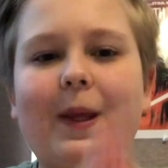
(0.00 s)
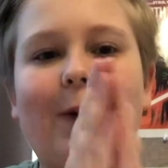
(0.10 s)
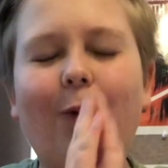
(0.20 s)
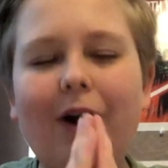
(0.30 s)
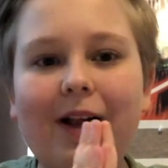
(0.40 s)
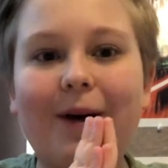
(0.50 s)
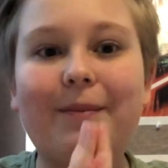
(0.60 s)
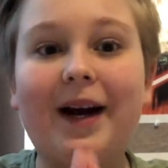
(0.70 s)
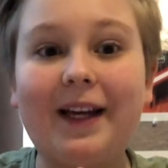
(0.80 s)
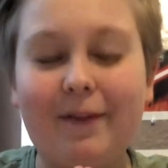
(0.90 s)
Welcome
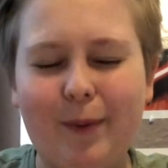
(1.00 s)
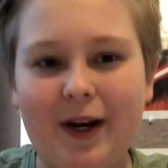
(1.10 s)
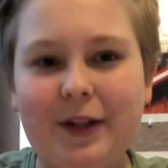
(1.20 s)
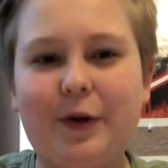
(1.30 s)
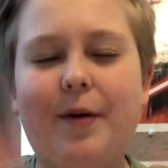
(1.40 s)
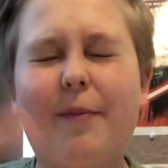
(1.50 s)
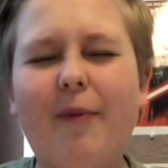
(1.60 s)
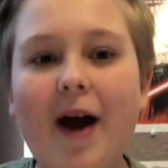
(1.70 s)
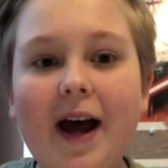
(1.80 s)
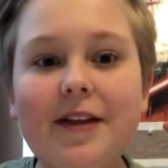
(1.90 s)
back everybody to a
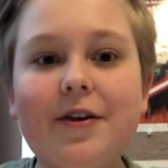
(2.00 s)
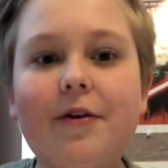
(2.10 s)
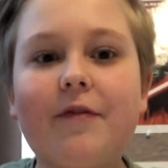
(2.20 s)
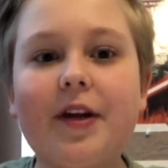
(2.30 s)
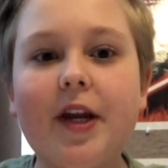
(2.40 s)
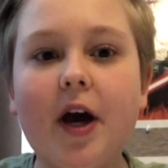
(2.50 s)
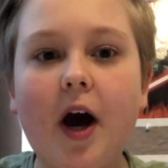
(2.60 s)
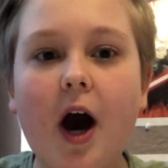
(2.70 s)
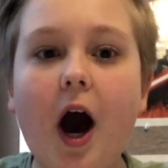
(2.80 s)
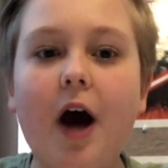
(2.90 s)
brand new video
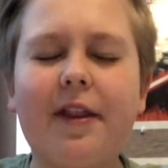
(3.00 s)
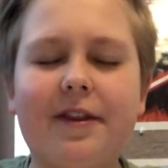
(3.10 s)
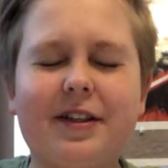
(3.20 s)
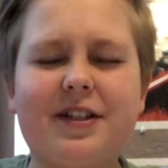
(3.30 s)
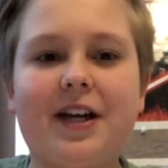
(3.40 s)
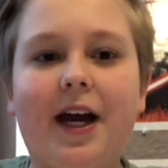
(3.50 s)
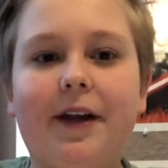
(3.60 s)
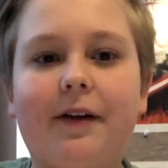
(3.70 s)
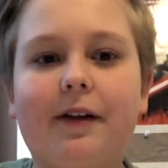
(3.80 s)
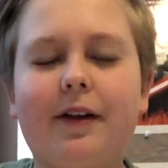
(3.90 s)
on the
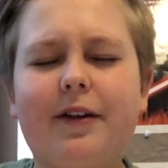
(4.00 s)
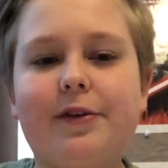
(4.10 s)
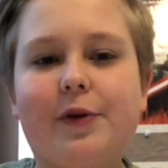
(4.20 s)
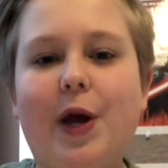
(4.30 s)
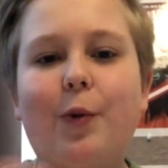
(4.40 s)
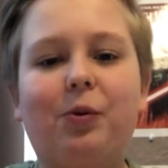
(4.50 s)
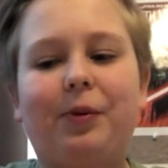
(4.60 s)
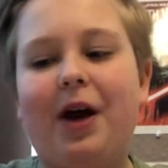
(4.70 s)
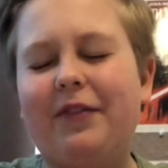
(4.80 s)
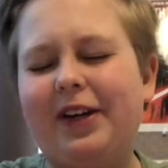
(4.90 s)
channel. Today we'll be
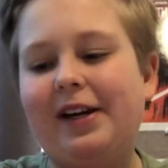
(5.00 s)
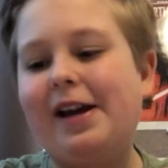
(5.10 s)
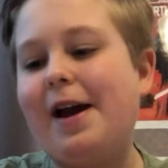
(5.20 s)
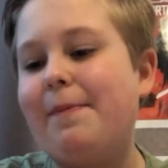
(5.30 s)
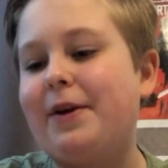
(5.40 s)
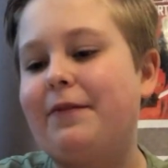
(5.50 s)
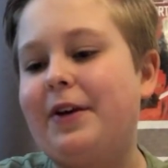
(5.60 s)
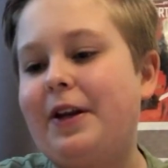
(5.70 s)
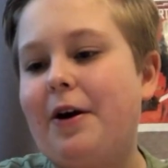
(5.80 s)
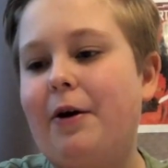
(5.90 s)
having an epic
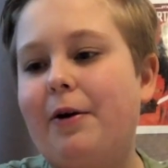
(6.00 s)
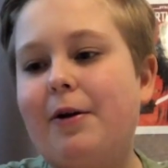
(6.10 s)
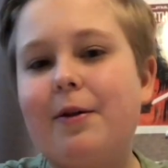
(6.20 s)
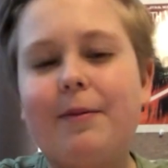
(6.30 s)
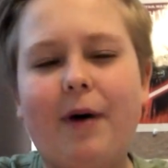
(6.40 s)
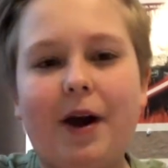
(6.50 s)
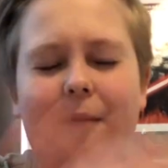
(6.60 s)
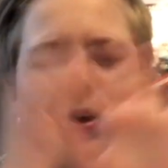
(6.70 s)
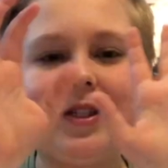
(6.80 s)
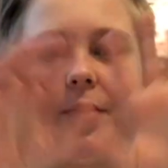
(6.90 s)
video by
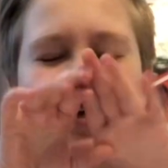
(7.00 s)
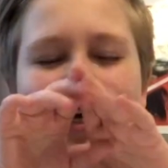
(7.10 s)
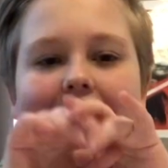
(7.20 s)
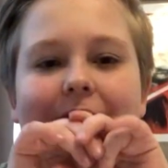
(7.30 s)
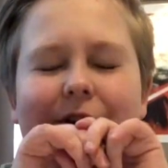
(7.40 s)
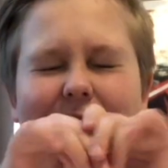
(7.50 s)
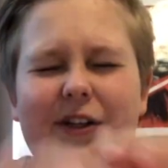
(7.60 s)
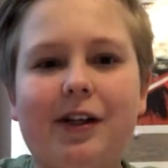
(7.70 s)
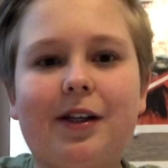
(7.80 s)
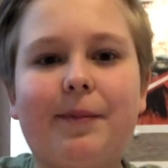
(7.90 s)
restoring a
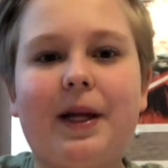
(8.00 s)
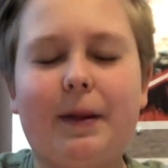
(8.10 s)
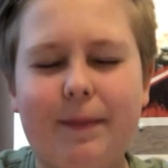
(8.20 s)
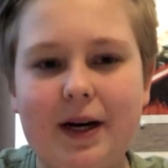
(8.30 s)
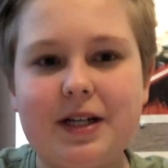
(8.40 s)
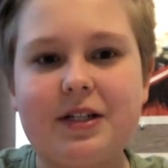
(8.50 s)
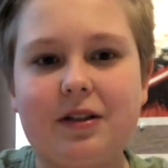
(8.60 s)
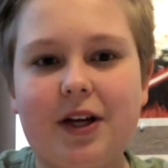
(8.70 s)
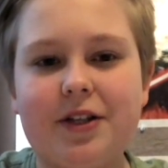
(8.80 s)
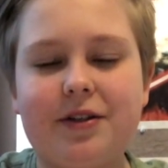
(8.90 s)
utility belt Buzz
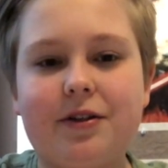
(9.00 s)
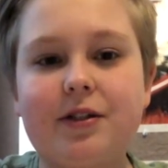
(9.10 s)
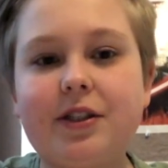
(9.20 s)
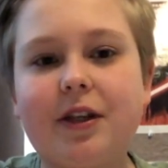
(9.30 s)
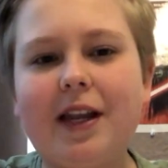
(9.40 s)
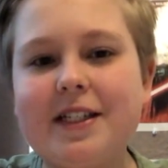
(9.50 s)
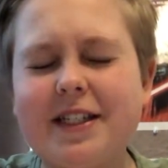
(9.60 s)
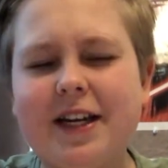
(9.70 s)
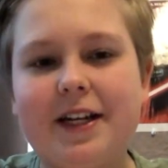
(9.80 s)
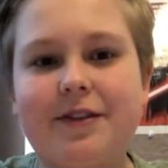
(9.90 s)
Lightyear. So let's
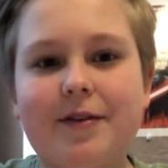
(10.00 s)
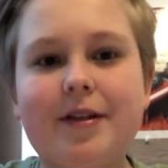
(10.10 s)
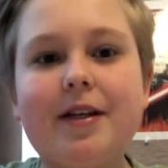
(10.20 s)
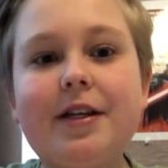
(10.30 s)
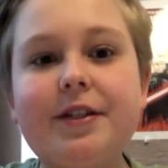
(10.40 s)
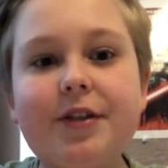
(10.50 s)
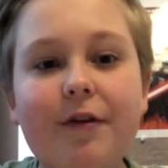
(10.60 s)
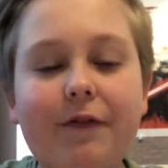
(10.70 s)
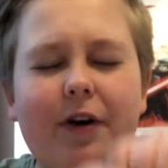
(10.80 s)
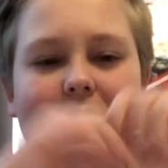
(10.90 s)
get into it. So
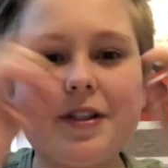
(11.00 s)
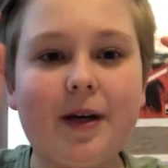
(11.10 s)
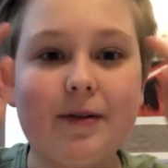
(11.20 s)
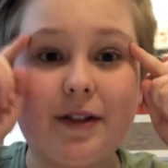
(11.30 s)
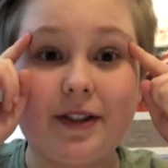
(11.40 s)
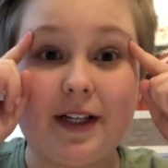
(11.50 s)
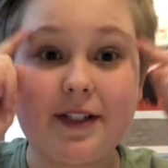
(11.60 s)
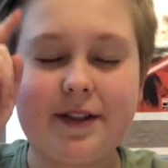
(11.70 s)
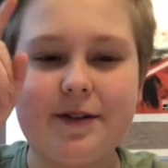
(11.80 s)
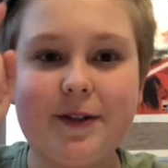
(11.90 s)
first I will just
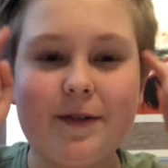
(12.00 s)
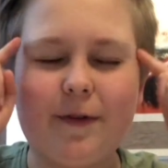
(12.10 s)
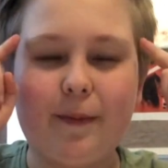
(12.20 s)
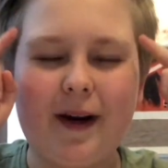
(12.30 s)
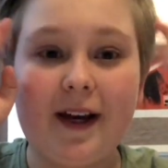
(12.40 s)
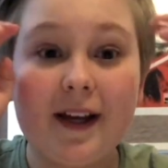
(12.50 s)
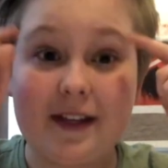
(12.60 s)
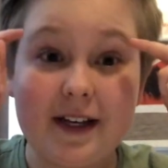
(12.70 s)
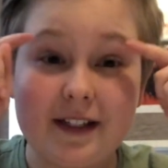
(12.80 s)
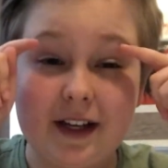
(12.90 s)
excuse for my
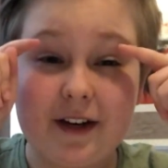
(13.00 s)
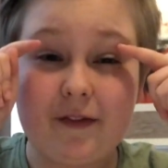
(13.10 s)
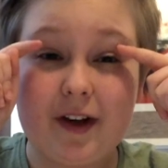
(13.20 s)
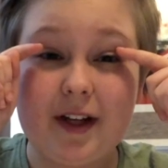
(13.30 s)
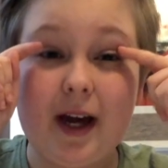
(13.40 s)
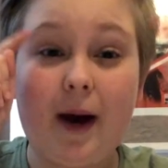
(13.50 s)
tics right here.